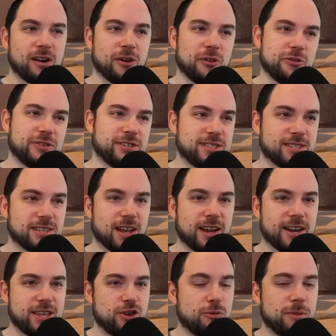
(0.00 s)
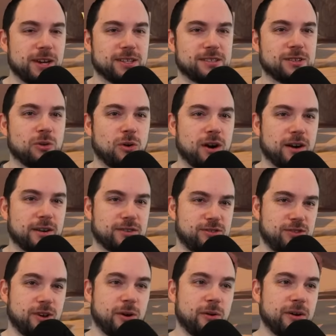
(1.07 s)
Although this is not a human, it's an orc.
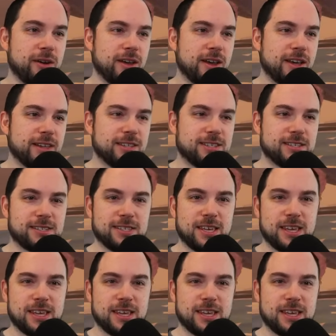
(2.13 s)
So this is